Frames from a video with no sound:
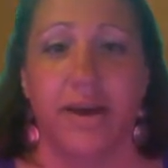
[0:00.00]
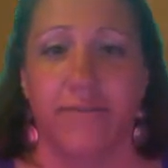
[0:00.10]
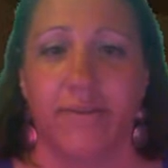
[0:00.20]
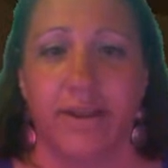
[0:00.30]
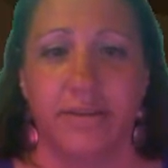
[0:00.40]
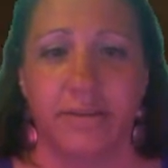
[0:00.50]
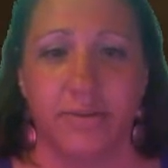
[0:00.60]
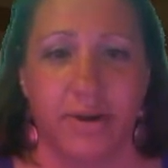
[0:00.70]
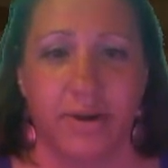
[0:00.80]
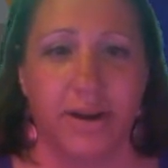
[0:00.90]
I've got a
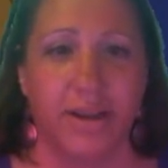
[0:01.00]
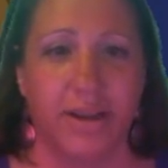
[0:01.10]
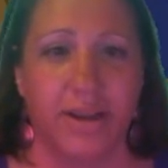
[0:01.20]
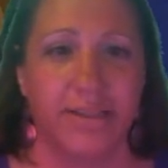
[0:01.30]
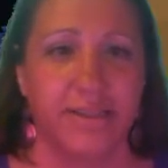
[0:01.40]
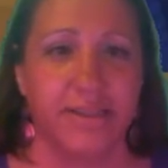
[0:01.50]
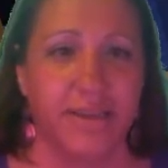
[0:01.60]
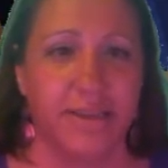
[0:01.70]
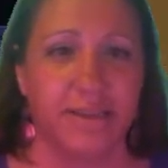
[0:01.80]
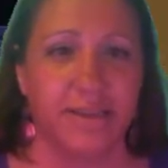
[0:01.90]
sword, and
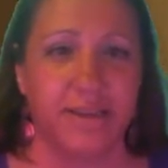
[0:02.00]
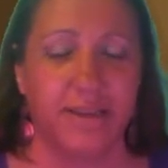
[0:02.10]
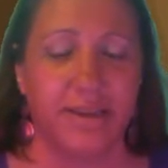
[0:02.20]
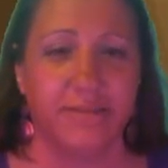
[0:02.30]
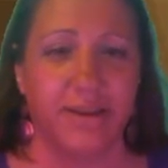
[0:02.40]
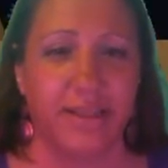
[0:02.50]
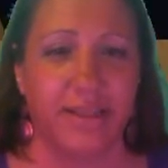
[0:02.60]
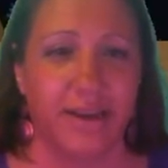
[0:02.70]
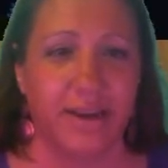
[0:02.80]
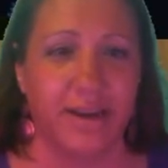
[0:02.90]
he's right
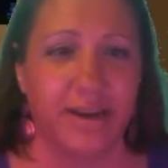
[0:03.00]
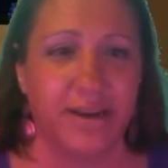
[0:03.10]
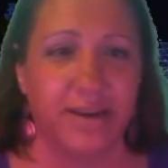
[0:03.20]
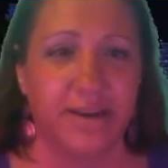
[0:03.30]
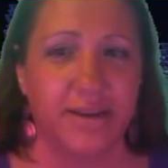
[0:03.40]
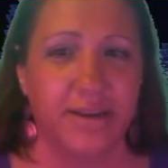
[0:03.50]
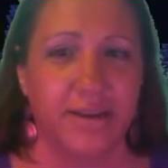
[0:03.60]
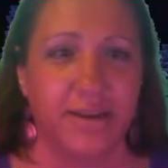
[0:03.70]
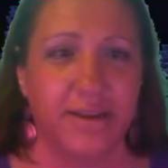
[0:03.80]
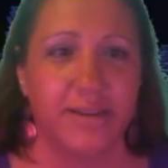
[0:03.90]
there.
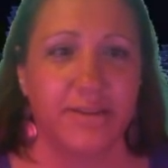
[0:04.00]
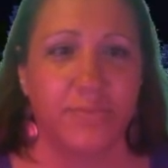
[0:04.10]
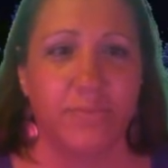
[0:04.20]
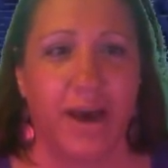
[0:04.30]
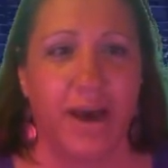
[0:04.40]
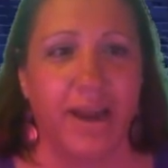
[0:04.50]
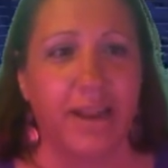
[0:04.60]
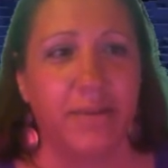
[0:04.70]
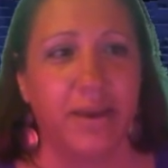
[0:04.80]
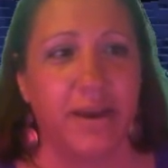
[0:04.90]
He's
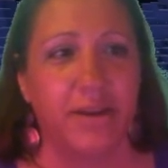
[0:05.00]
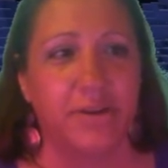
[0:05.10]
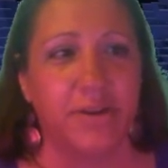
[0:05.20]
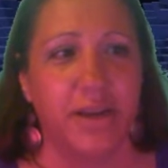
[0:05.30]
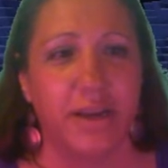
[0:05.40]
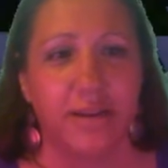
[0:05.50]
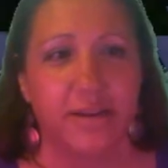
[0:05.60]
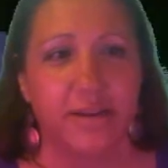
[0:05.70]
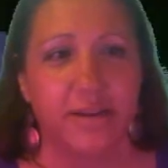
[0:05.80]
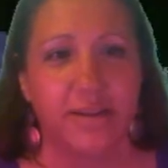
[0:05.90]
hiding behind a tree.
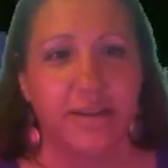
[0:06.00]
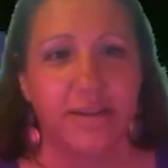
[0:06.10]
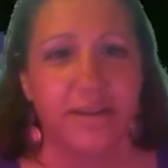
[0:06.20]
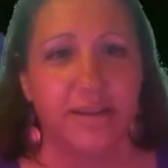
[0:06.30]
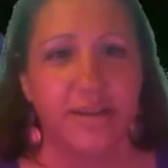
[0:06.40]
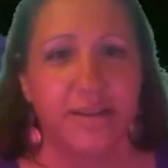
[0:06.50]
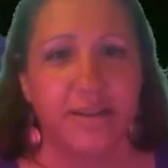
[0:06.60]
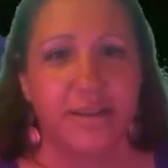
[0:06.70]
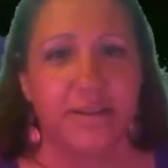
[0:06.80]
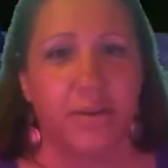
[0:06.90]

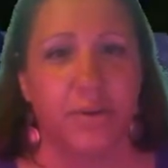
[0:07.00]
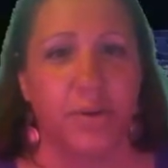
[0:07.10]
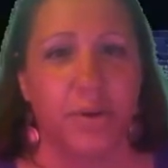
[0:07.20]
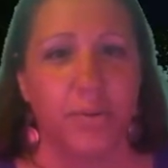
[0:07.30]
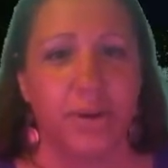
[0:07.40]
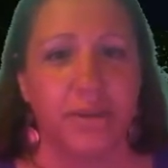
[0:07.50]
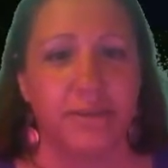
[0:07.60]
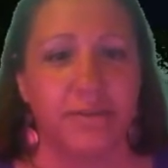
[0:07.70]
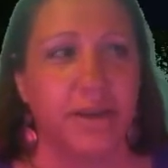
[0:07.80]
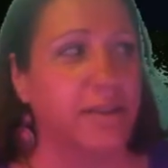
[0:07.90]
Don't know what he's
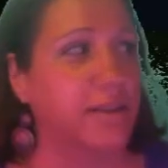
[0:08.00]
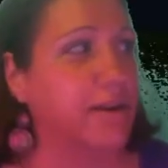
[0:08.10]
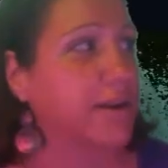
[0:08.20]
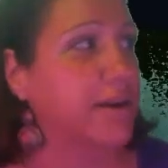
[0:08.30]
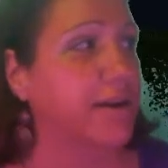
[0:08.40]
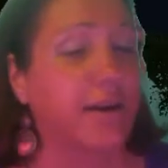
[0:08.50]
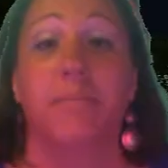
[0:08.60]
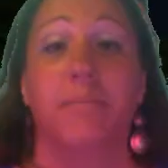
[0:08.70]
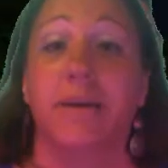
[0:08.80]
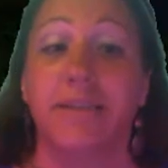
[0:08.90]
doing down there.
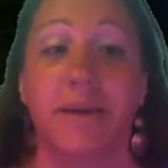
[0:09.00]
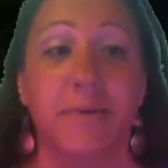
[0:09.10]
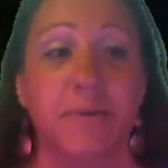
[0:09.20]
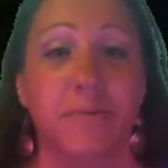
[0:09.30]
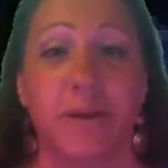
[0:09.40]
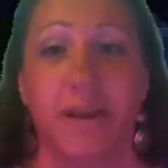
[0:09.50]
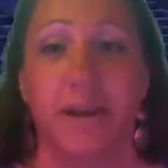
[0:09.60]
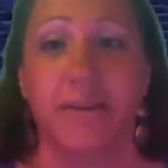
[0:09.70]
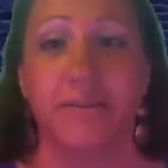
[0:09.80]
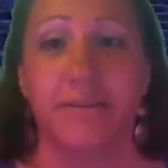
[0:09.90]
My time is running
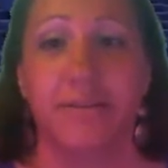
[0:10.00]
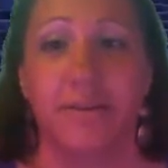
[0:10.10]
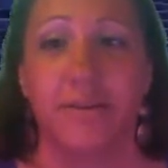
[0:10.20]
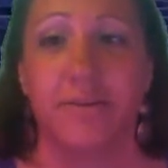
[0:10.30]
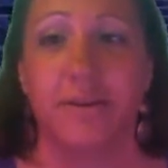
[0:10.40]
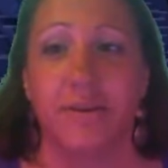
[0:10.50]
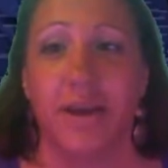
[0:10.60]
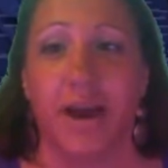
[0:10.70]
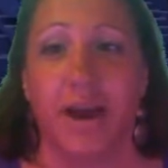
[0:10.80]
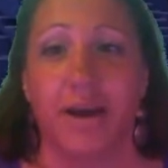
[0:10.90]
out, so
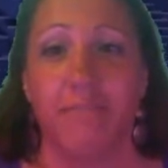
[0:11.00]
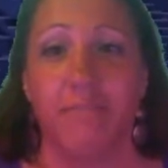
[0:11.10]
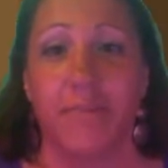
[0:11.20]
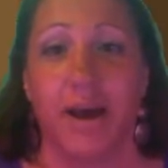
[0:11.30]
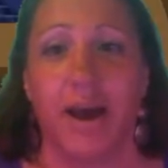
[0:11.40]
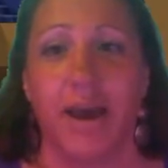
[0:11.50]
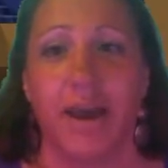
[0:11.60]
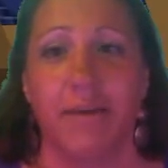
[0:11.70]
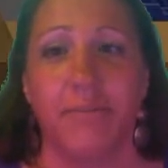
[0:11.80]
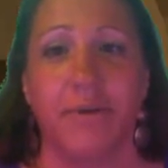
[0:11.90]

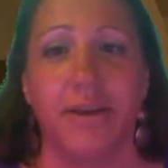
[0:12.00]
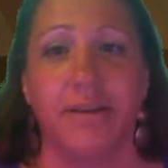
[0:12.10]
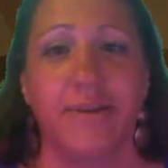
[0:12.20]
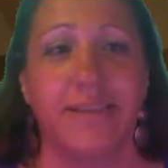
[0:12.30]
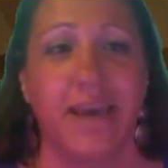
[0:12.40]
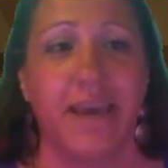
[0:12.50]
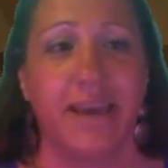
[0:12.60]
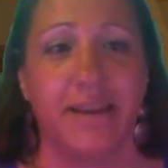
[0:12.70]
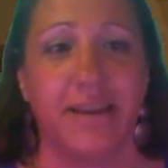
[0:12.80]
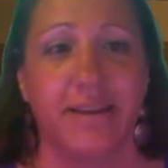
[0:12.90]
I am going to be
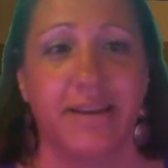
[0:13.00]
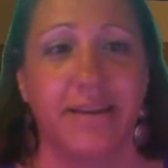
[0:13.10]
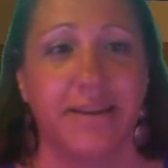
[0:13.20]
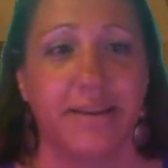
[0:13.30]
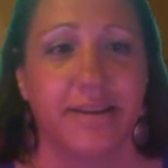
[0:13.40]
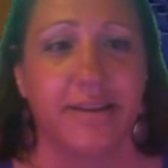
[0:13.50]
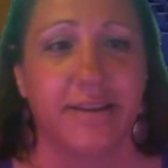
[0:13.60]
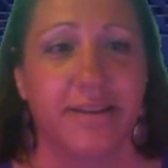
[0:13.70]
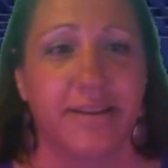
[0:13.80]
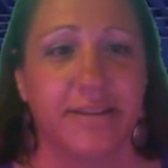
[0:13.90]
taken.
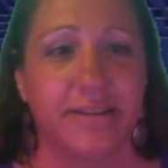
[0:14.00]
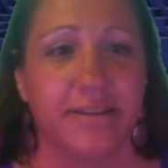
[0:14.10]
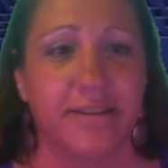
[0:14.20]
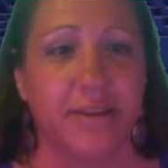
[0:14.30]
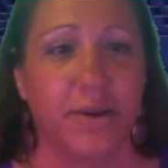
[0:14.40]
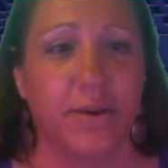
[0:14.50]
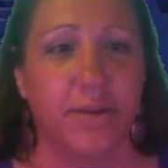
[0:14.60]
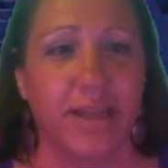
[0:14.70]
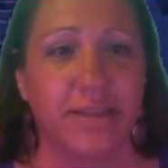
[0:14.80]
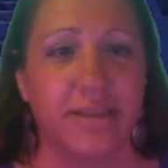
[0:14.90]
So
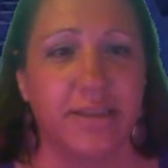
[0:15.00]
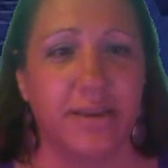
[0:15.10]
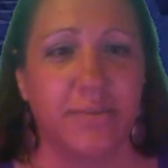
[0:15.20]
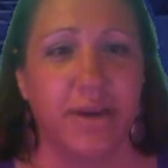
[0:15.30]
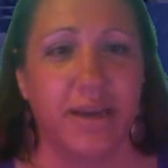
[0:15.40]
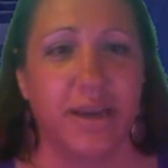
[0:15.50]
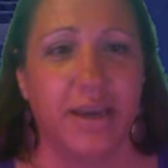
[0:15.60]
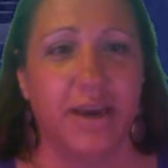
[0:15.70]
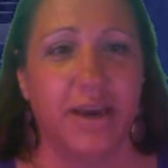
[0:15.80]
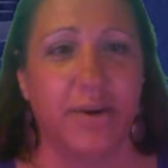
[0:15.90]
let's see what
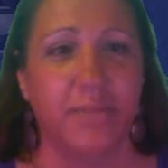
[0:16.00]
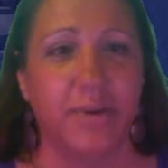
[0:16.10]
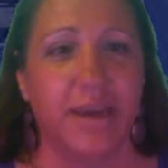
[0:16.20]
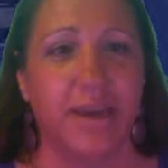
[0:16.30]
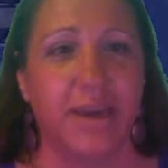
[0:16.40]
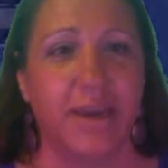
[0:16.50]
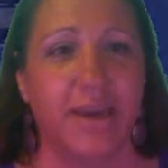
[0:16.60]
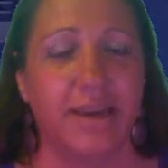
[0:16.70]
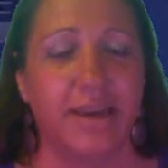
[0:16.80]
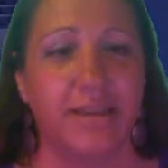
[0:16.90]
he
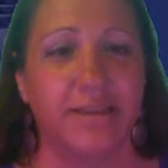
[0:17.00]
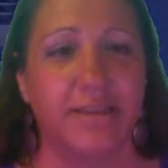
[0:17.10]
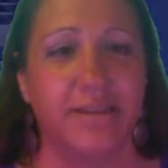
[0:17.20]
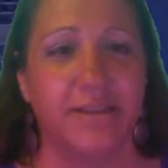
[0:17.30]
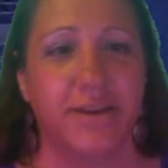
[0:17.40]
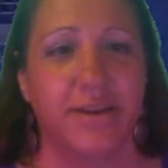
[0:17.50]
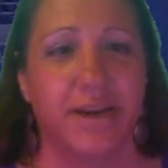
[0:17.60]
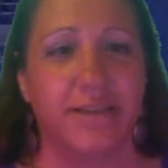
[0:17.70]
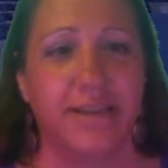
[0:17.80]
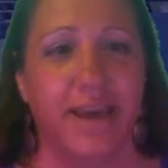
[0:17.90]
is
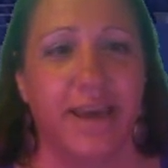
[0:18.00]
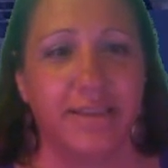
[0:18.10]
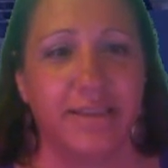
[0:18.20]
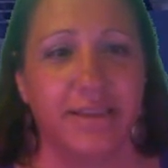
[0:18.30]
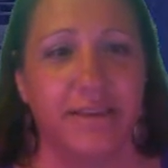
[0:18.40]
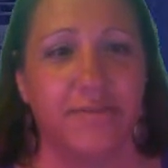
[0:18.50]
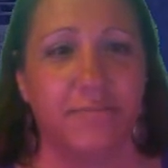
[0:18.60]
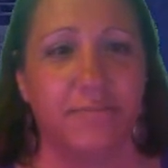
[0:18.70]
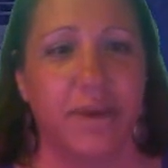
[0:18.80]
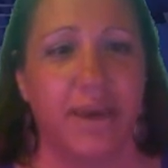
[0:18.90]
dressed as Evil
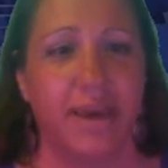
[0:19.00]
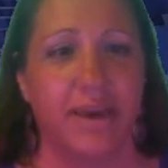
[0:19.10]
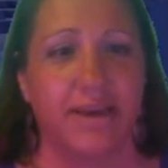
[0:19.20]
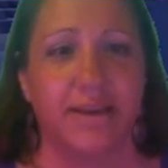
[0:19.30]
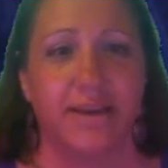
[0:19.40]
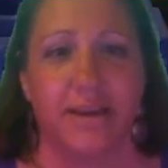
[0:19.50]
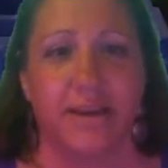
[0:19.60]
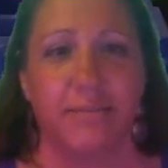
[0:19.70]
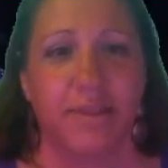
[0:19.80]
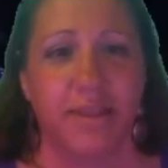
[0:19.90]
Piggy.
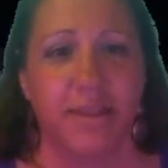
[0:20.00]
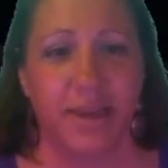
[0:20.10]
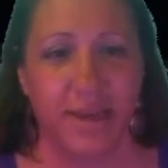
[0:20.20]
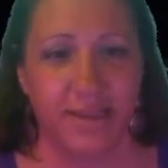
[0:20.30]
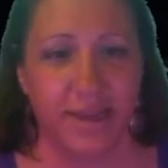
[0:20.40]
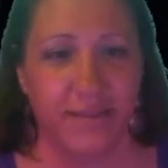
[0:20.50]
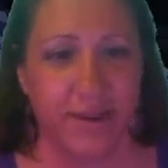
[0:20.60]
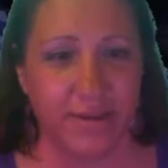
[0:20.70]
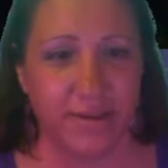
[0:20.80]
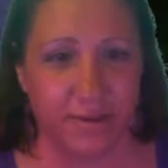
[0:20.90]
But the thing is, I've
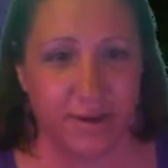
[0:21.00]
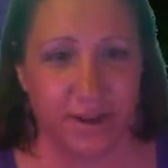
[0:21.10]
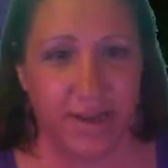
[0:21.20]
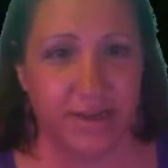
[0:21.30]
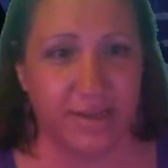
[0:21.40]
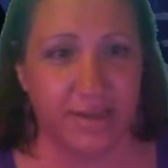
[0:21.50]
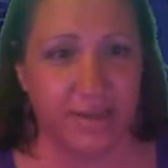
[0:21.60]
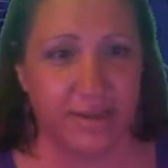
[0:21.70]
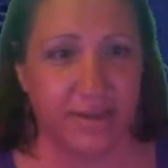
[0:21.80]
got a sword and he doesn't.